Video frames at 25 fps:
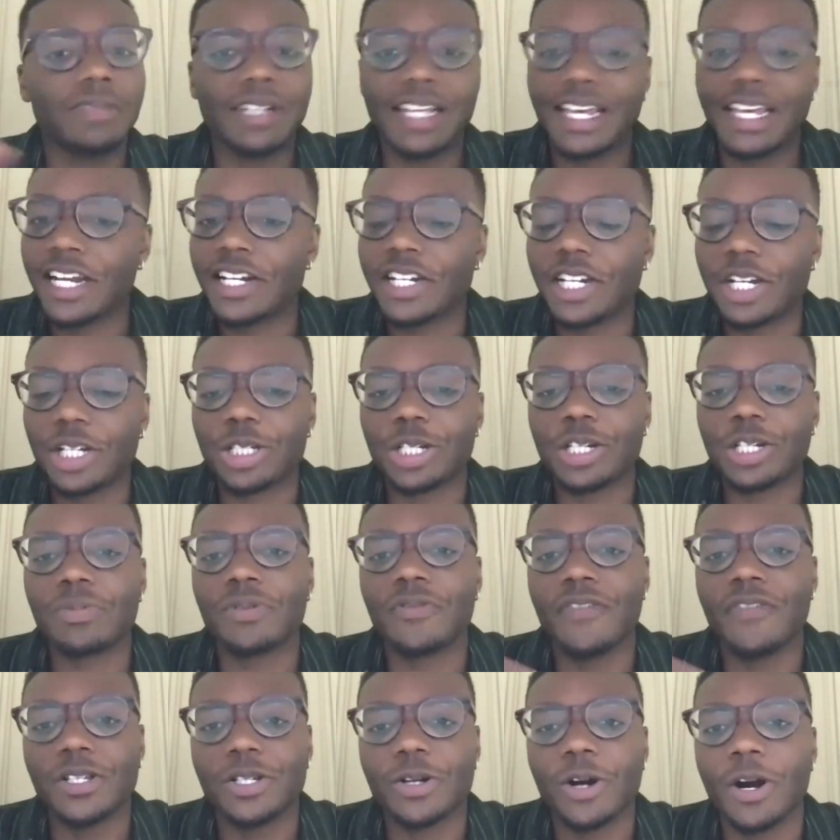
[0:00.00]
addition,
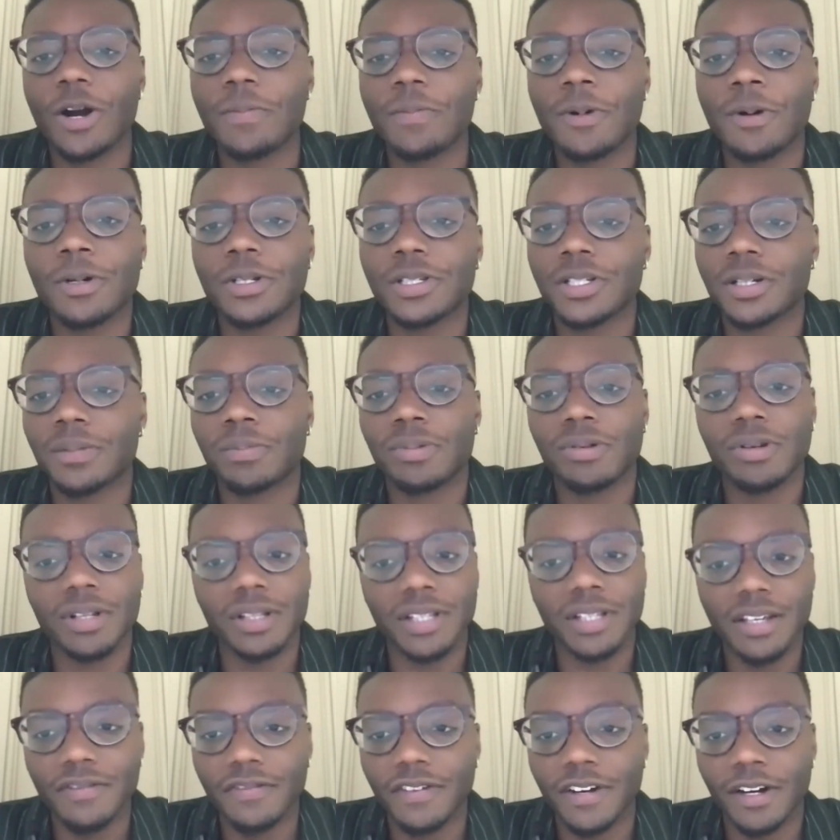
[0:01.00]
Professor Carbone is a
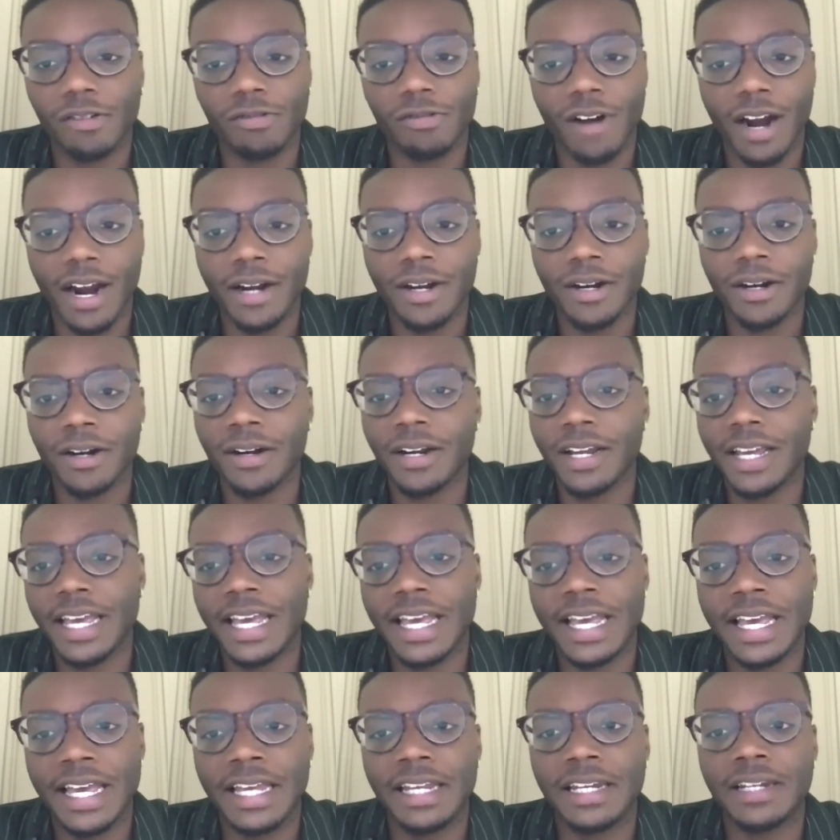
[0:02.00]
prolific writer
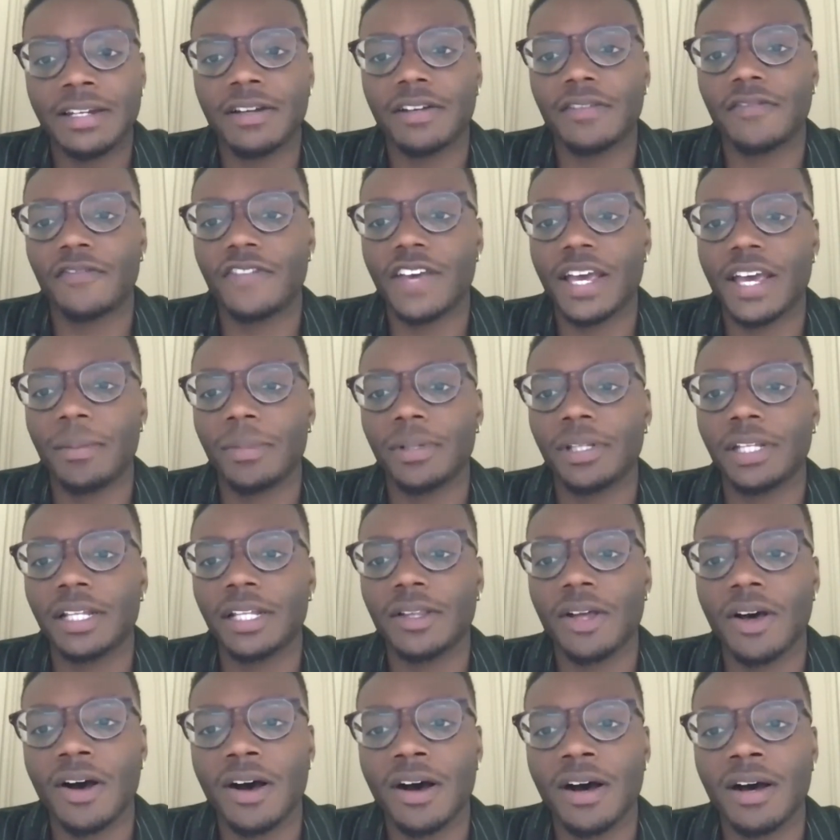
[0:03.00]
in family
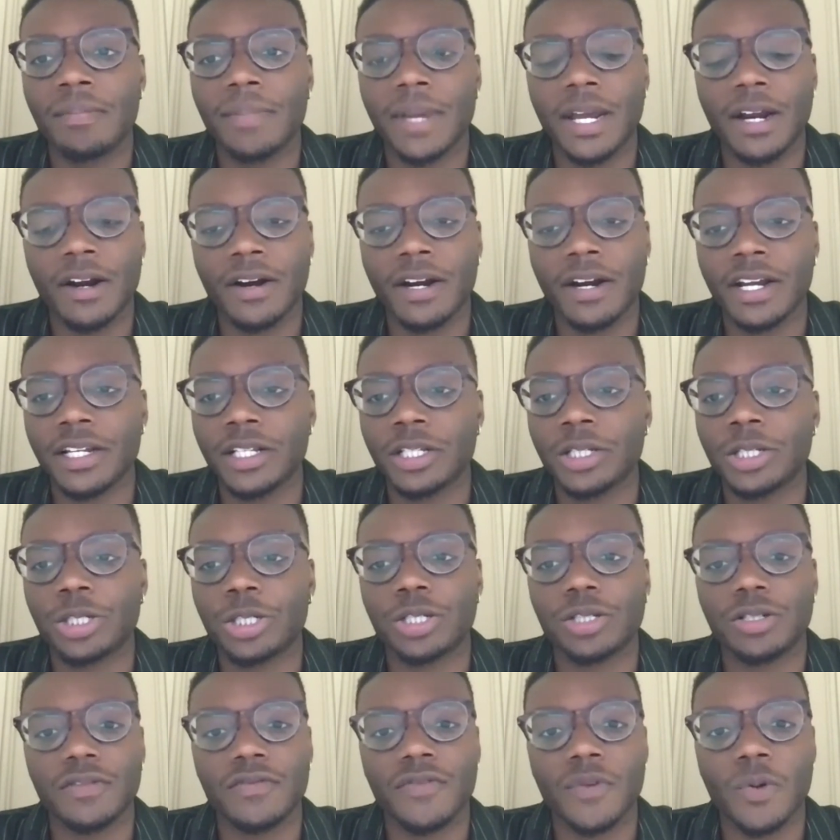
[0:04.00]
law,
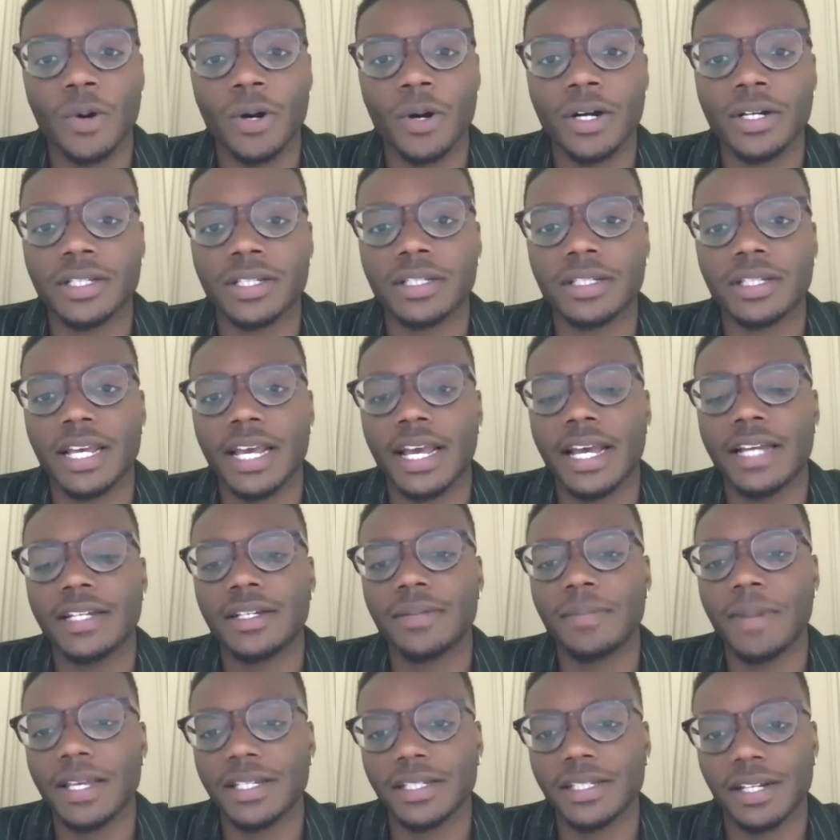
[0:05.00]
marriage, divorce, and
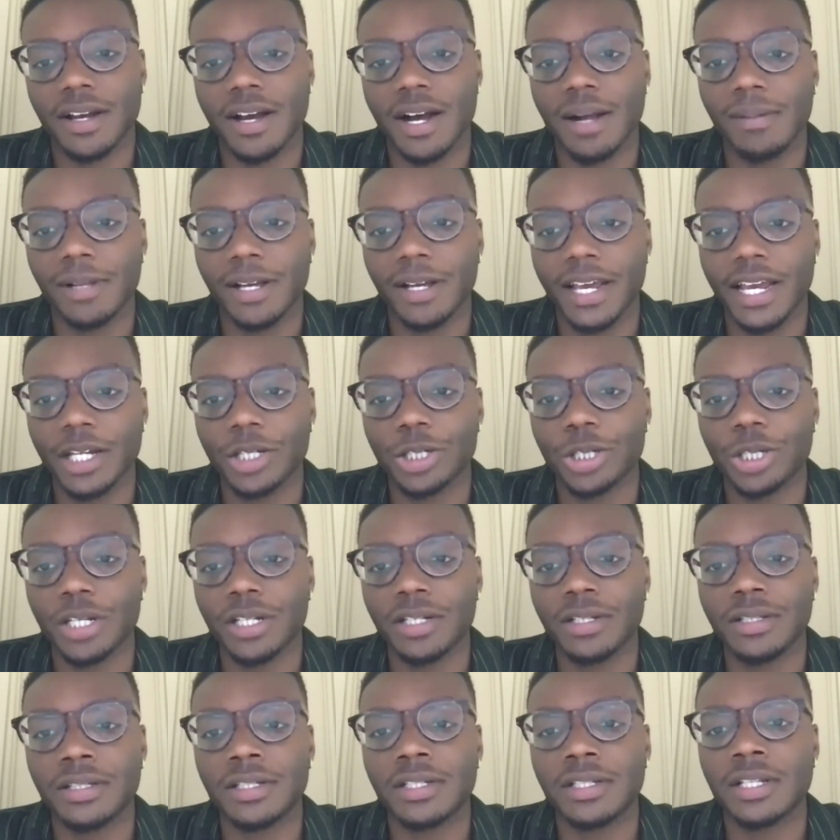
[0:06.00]
domestic
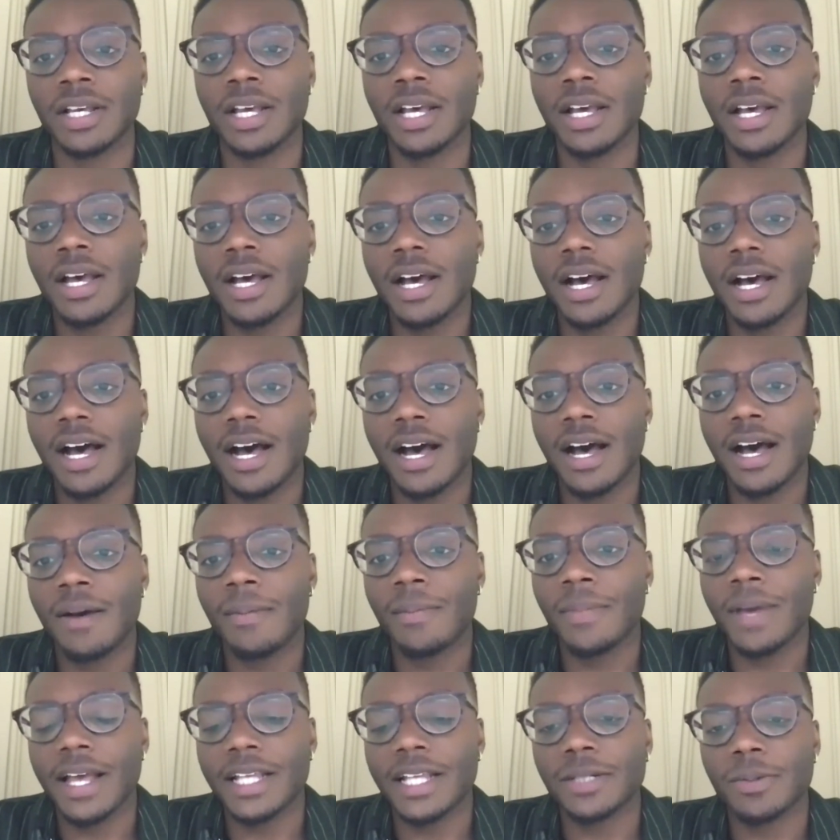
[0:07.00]
obligations,
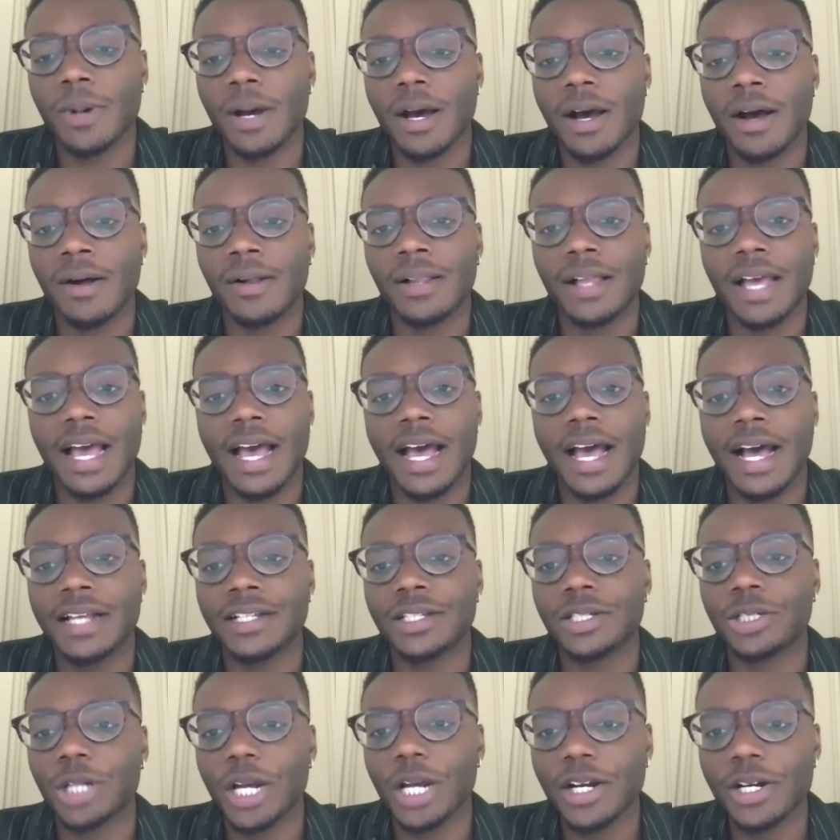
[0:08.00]
as well
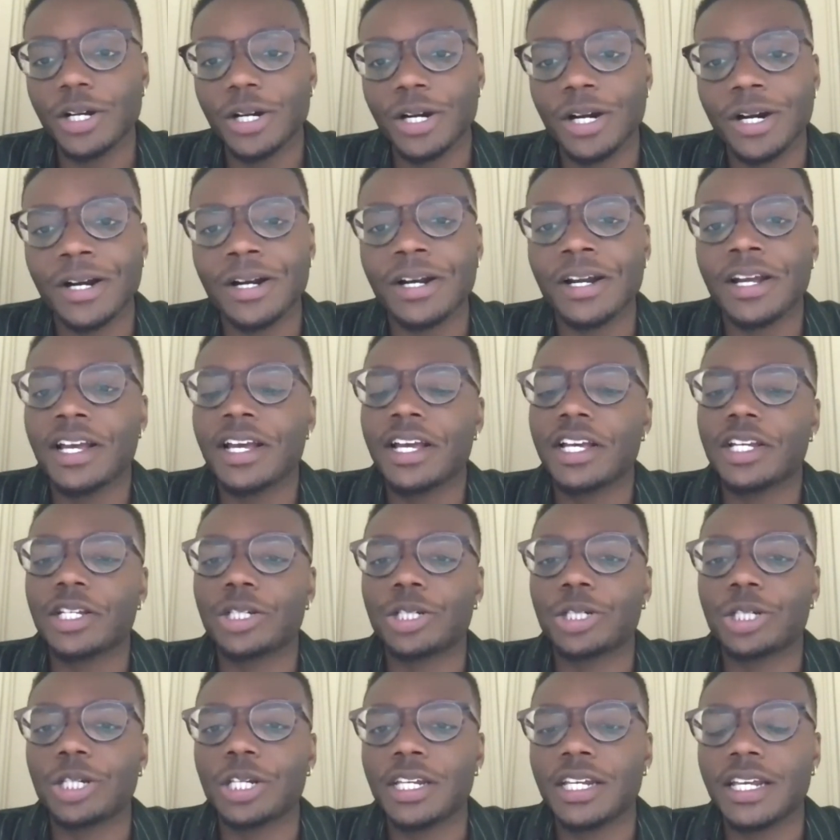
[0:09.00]
as gender.
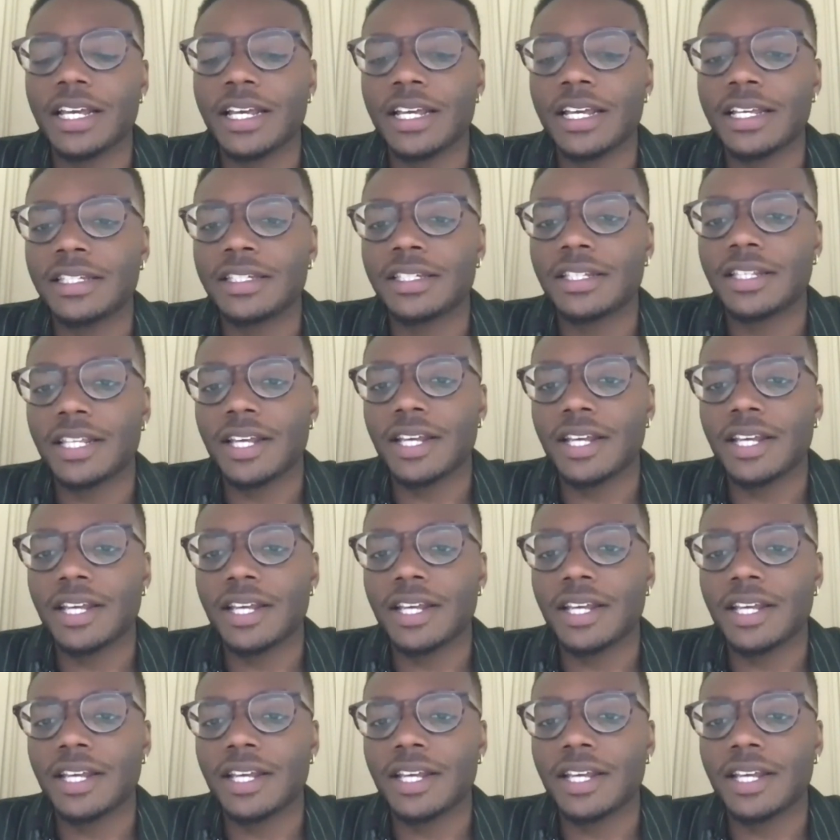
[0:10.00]
She is